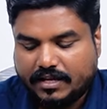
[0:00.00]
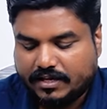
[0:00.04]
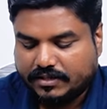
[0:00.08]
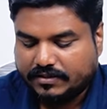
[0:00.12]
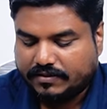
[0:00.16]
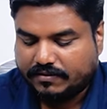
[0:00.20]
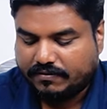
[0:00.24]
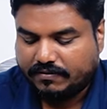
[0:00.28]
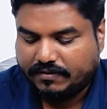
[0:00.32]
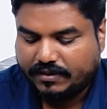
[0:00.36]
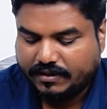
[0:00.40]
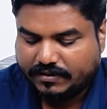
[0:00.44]

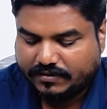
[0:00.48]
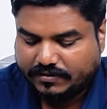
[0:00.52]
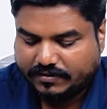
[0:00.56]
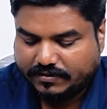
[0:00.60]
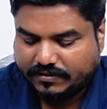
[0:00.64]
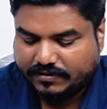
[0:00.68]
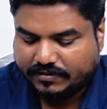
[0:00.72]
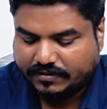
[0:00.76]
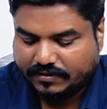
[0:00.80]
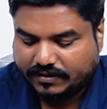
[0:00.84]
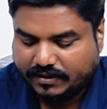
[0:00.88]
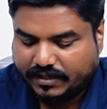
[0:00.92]
So
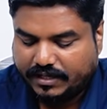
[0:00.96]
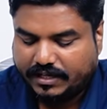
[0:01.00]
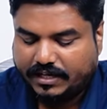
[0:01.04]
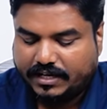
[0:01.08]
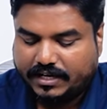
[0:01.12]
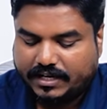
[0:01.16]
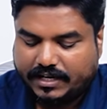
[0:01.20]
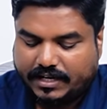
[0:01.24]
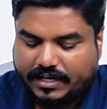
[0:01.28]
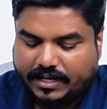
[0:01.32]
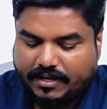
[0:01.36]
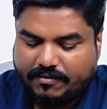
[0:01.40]
this
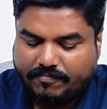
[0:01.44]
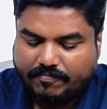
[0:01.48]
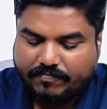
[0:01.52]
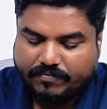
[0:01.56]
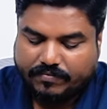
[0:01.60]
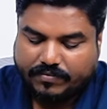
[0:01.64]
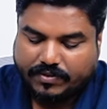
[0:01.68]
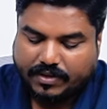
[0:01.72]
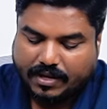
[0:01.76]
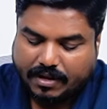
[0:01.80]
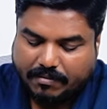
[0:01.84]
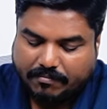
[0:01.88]

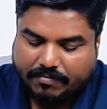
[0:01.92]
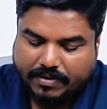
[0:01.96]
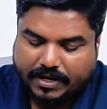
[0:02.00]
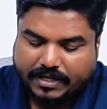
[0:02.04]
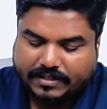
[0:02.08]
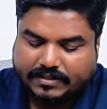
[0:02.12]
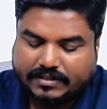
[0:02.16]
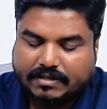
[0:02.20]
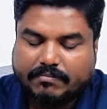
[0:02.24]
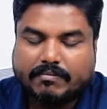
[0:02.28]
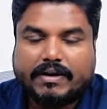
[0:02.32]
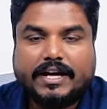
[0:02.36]
DNA
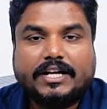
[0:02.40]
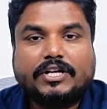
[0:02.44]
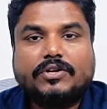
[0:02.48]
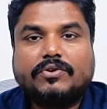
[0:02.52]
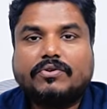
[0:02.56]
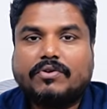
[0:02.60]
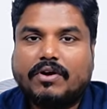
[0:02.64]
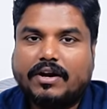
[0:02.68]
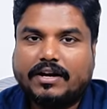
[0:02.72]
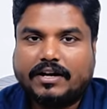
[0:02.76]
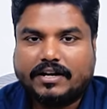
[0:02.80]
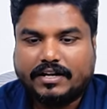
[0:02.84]
plus the
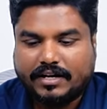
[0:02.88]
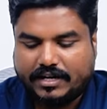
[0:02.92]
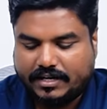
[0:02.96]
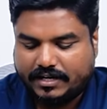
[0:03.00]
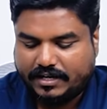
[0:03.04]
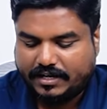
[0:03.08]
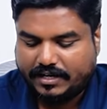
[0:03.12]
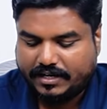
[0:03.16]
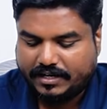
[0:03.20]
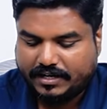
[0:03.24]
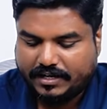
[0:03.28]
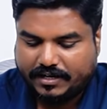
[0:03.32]
mitochondrial
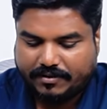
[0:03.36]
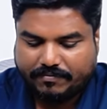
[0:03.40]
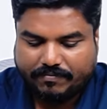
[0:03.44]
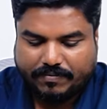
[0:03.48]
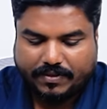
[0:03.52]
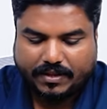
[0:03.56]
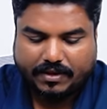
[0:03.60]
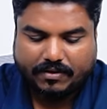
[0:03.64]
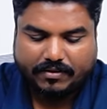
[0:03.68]
DNA.